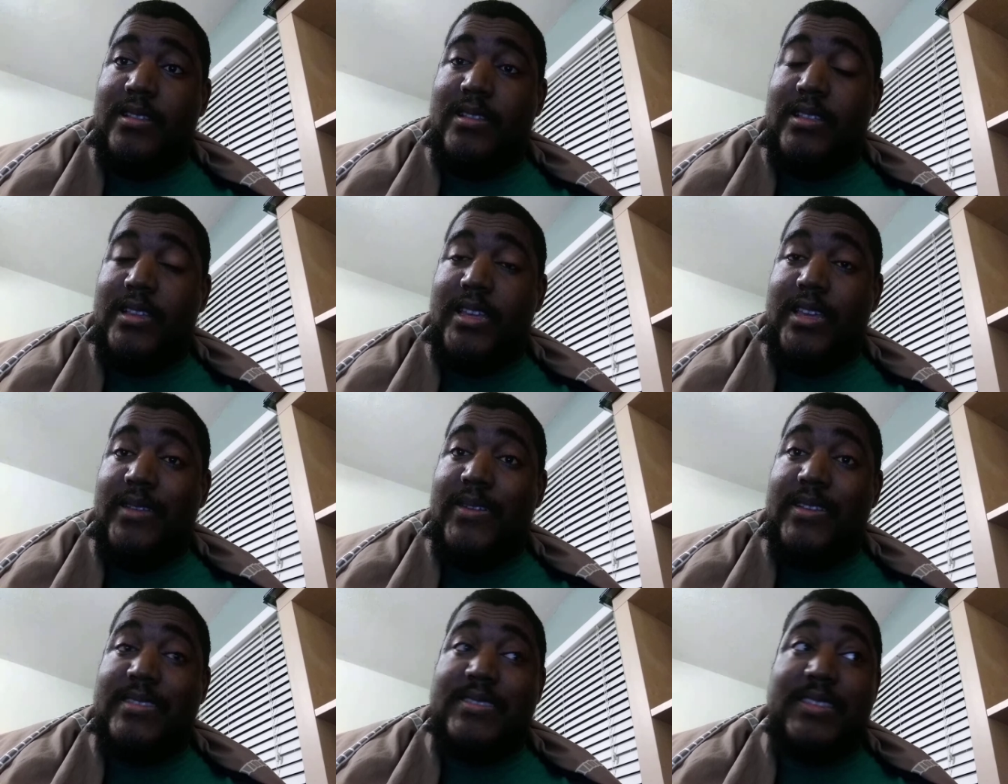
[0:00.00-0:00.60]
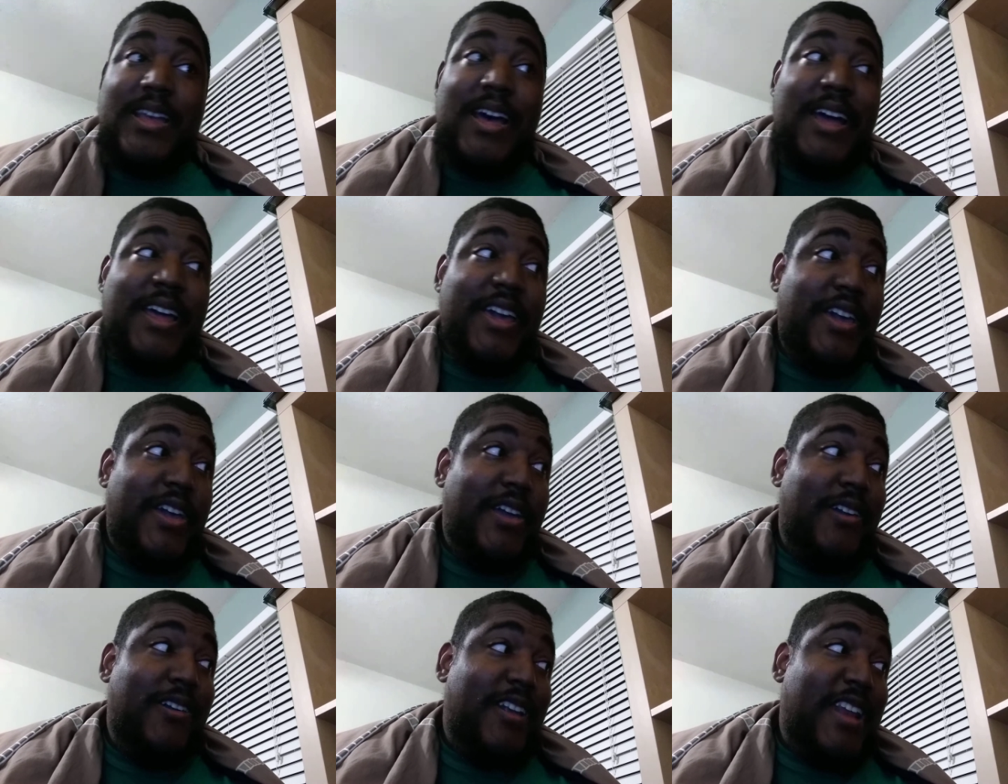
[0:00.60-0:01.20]
it's not
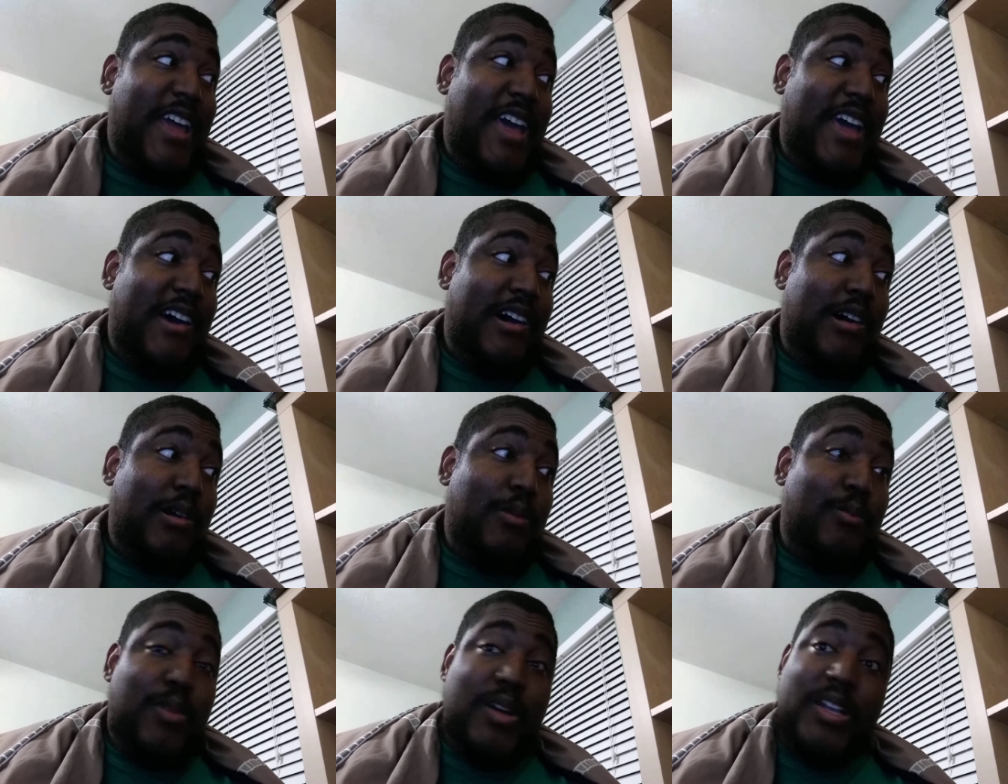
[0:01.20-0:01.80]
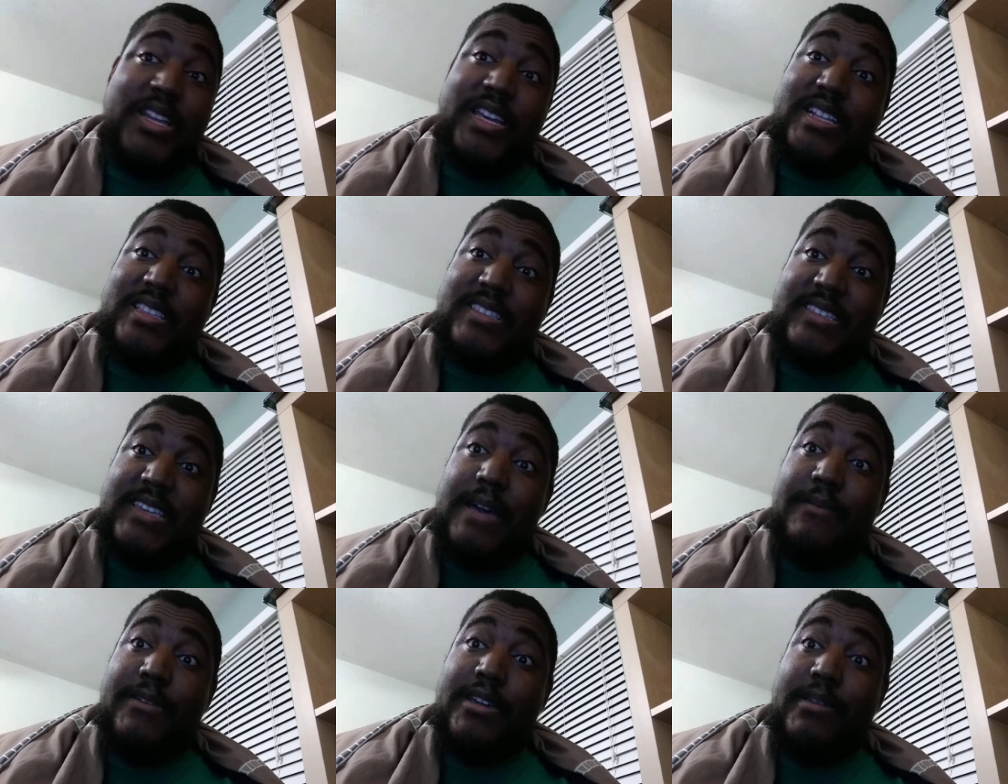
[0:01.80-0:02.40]
here now, but it's
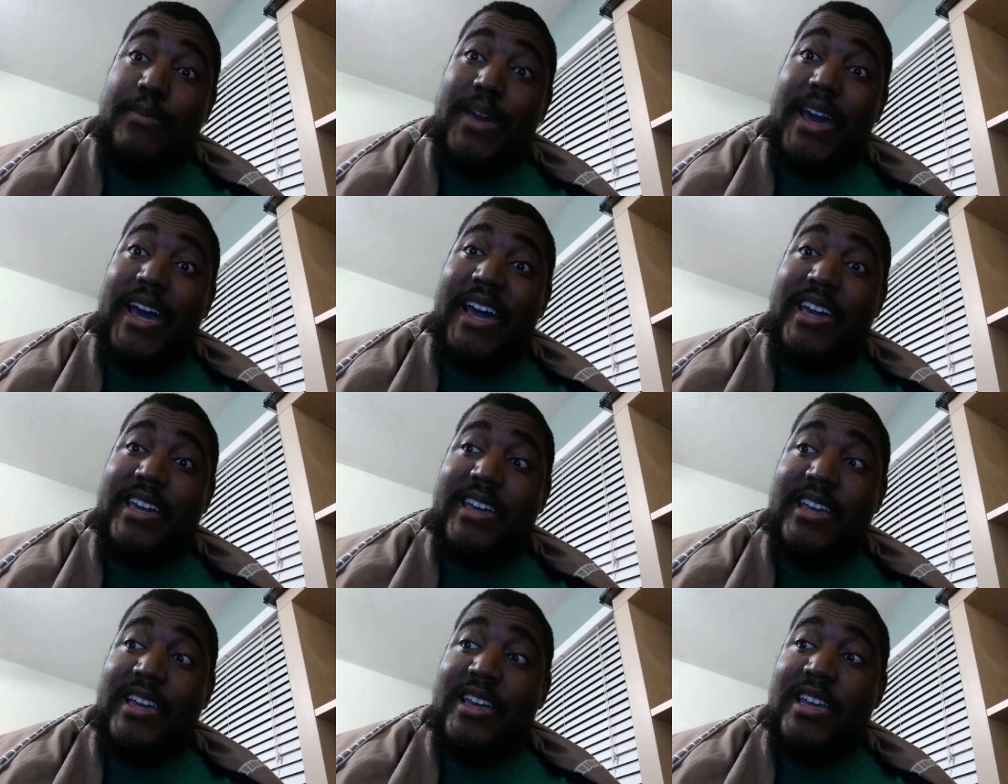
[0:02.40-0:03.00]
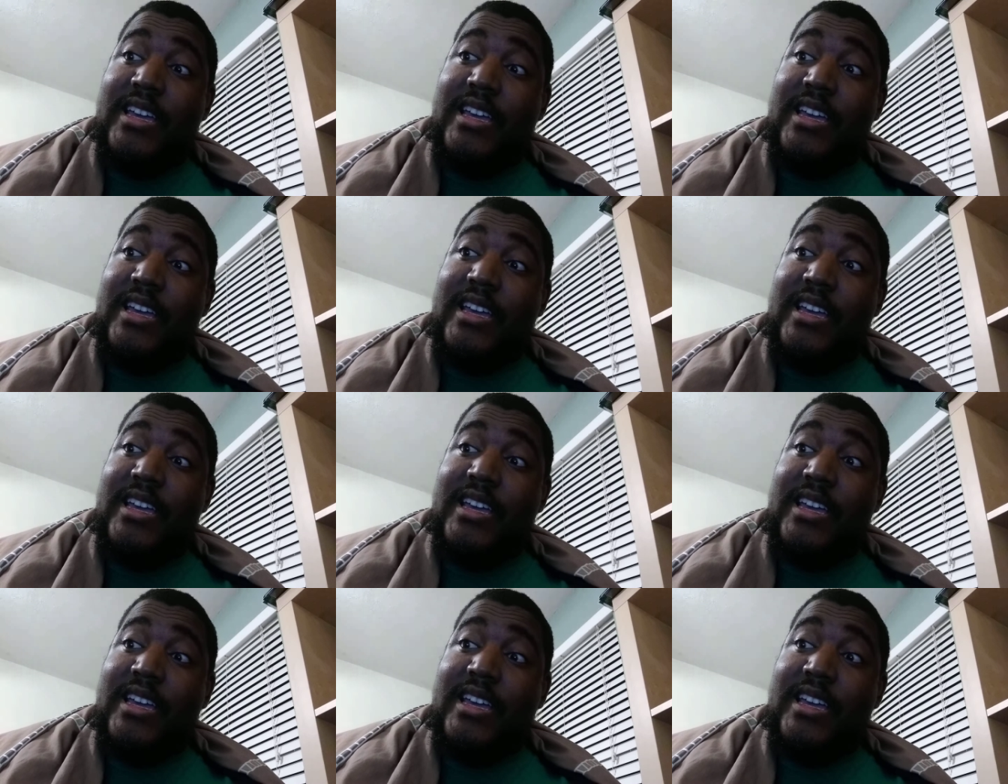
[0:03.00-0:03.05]
coming back.